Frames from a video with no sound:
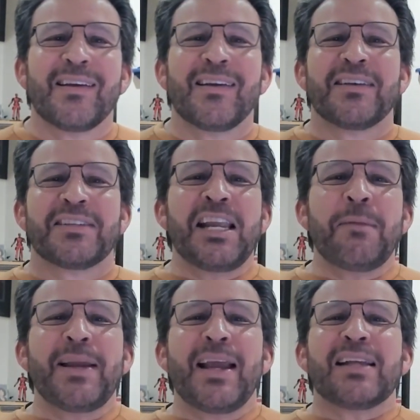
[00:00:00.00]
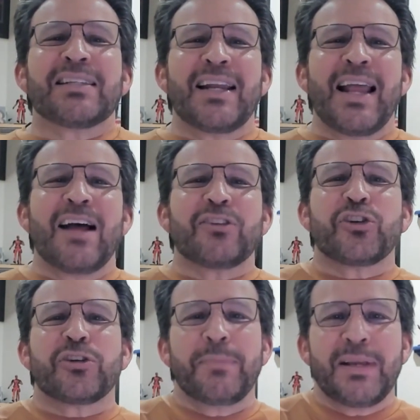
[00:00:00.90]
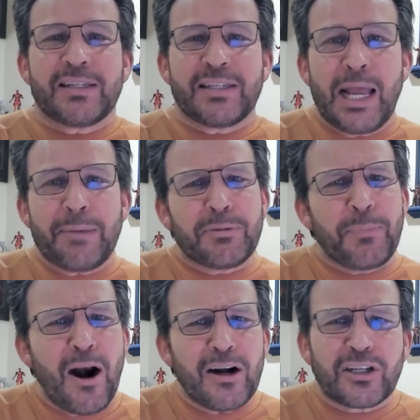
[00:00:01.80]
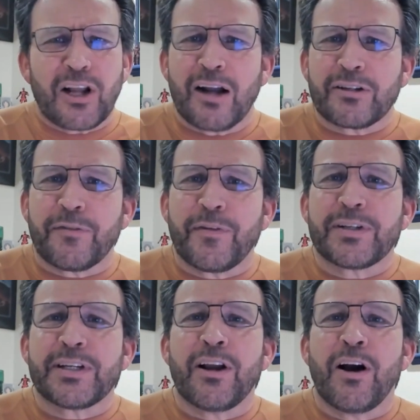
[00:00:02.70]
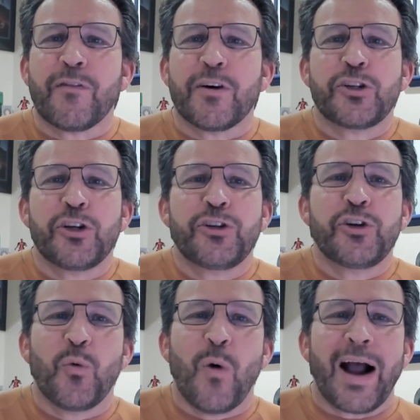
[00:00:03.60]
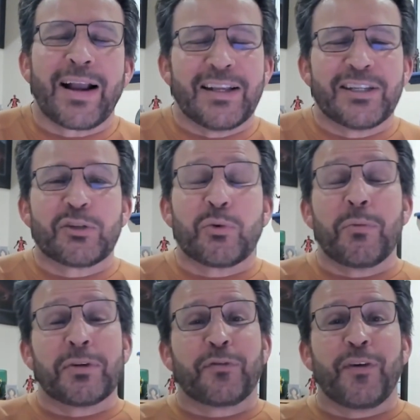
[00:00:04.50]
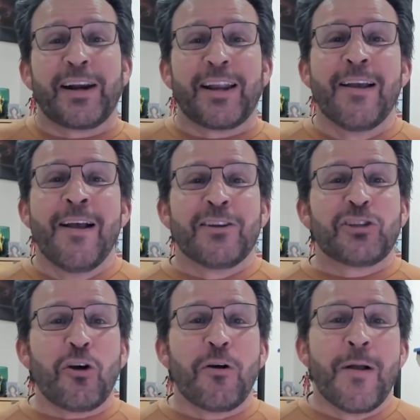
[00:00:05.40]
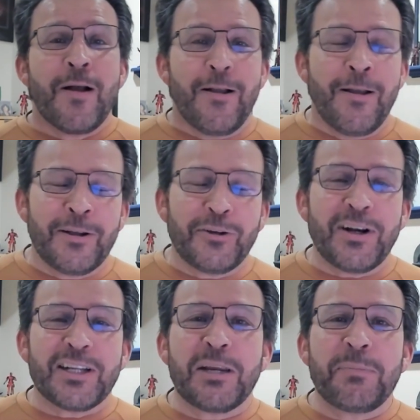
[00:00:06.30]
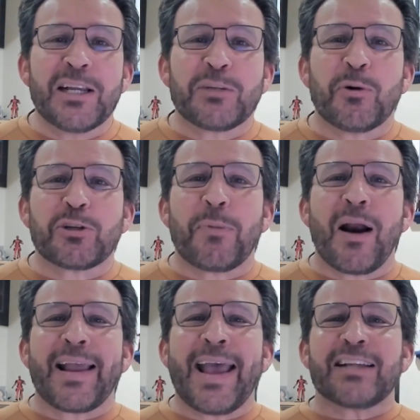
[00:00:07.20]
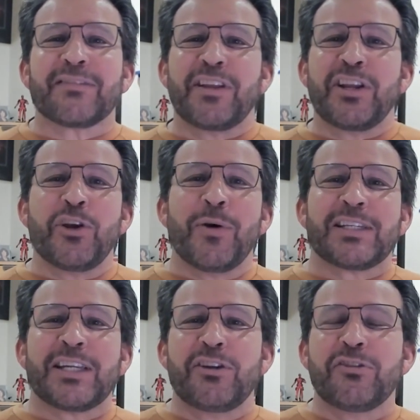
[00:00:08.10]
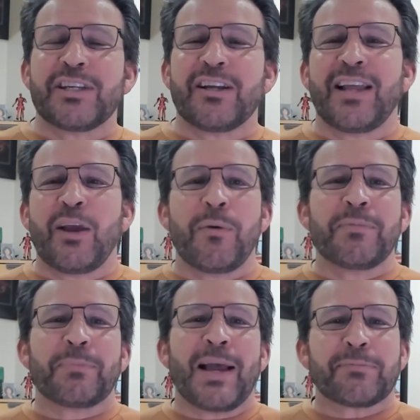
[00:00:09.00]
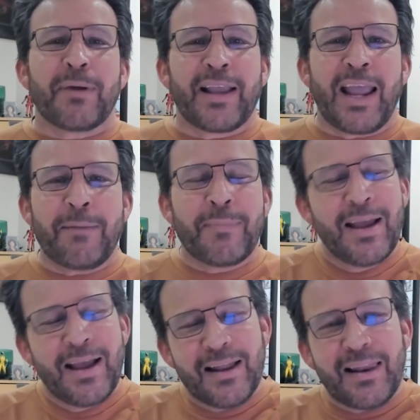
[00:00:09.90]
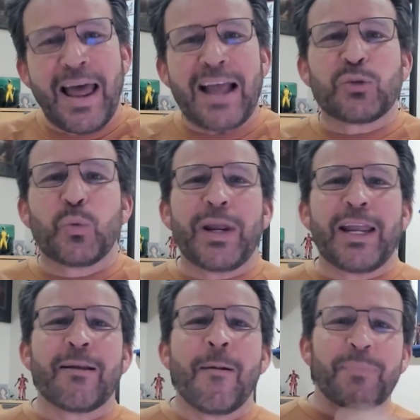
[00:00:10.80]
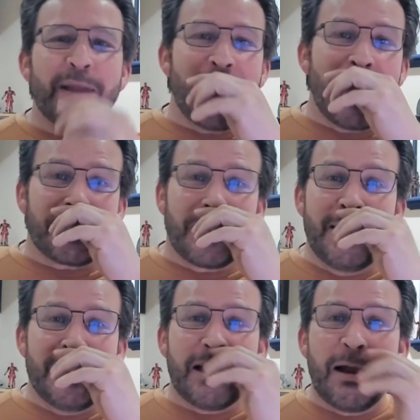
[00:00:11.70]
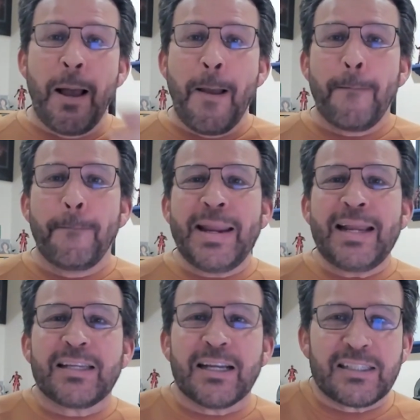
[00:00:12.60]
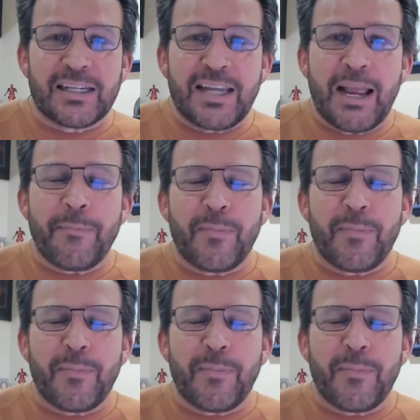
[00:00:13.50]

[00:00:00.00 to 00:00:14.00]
CBS announcers misstep sparks controversy over Juju Watkins. This one was funny. So, during a CBS Sports broadcast of the USC-UCLA women's basketball game last week, announcer Lisa Bington's attempt